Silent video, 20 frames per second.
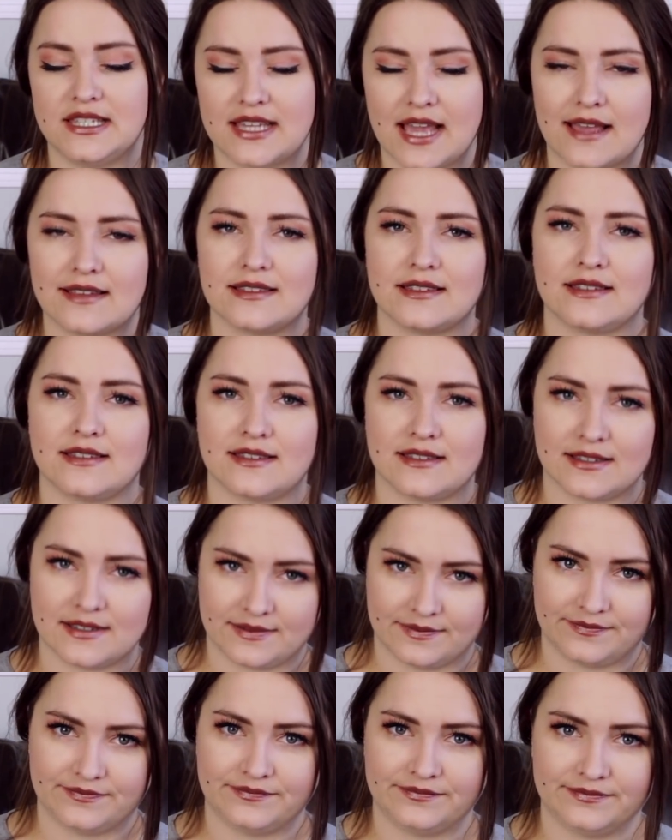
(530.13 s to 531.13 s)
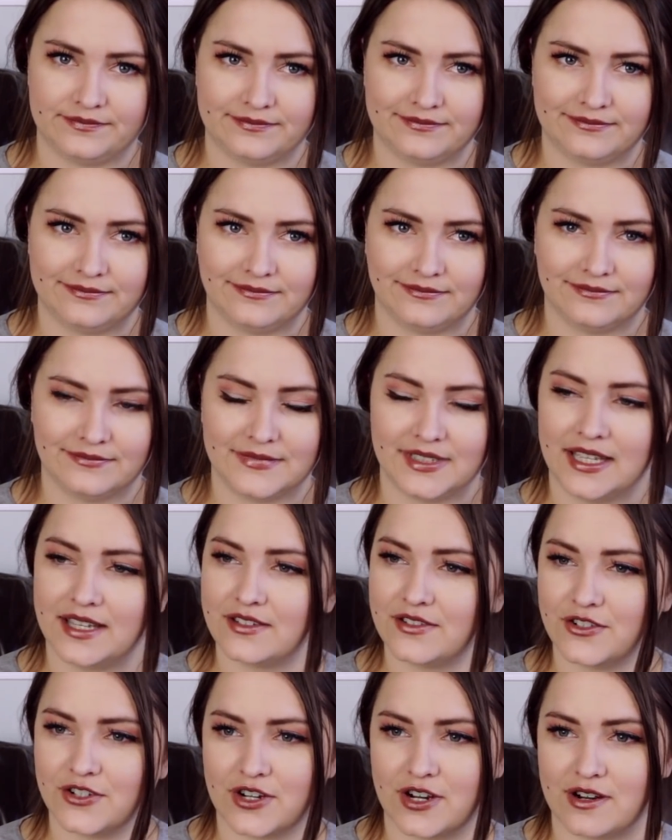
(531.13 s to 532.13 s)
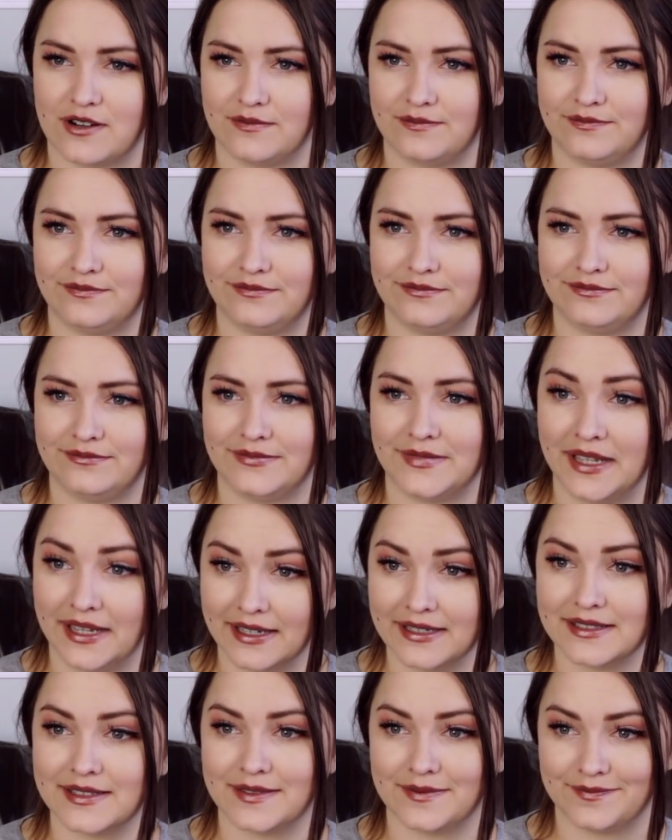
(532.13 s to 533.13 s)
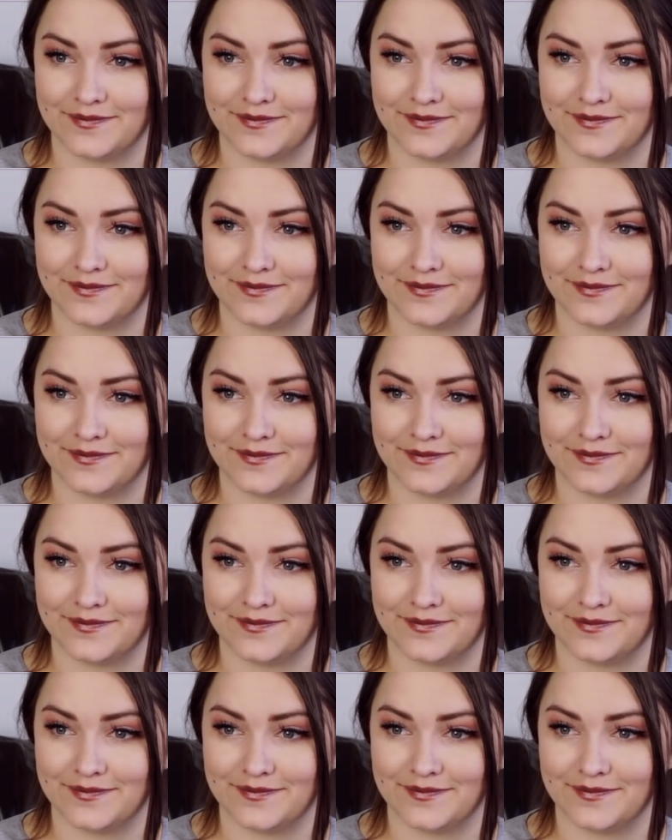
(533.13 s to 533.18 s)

yes. Yes, Char, yes.